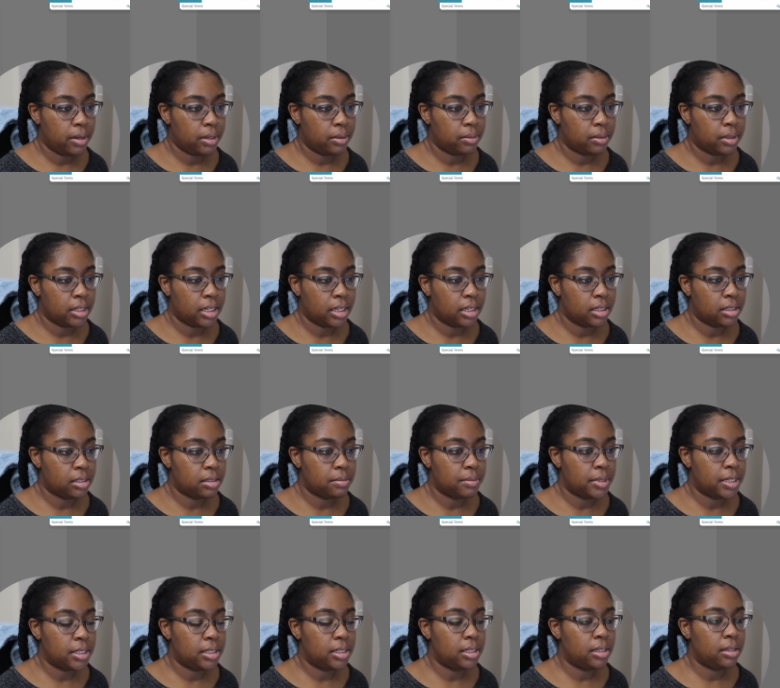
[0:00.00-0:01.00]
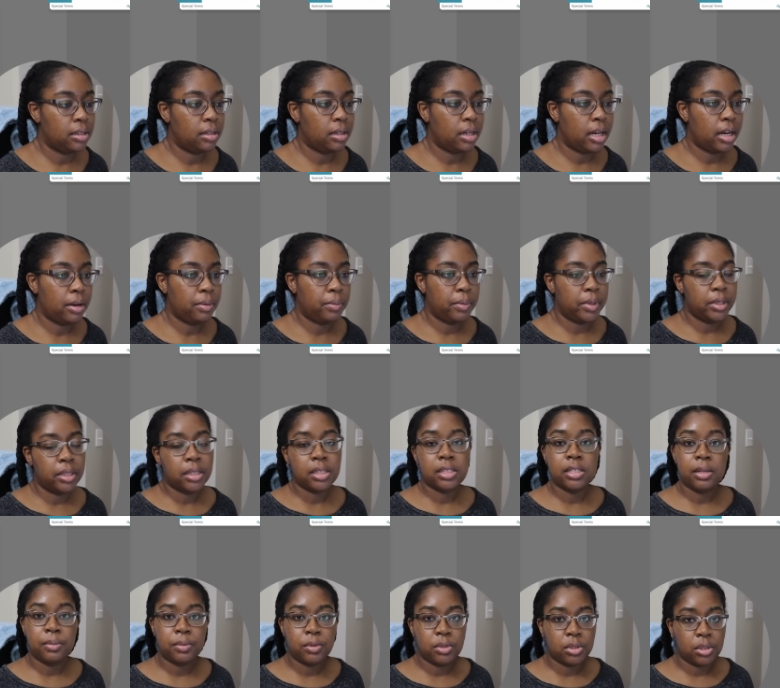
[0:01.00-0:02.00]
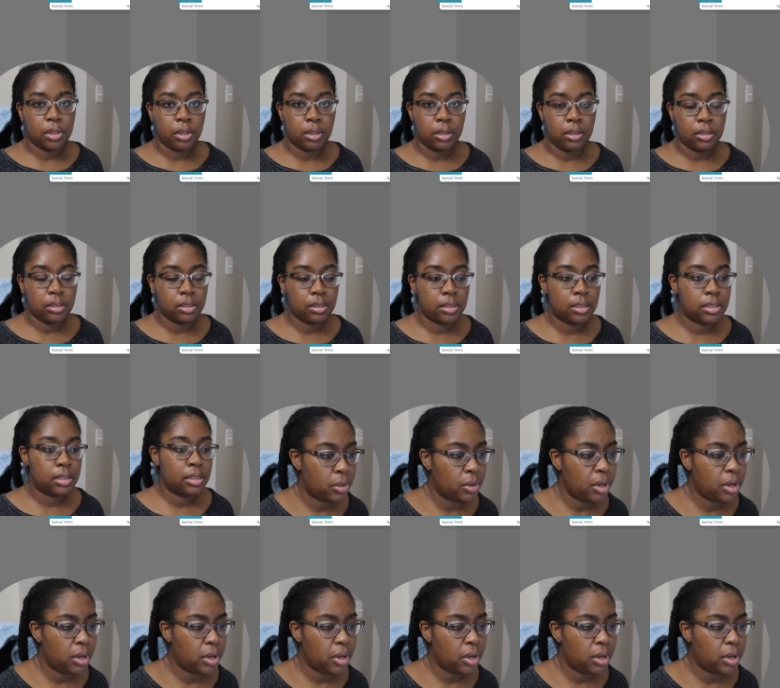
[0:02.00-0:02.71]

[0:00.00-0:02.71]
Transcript: I don't think it's a big deal. I will accept returns.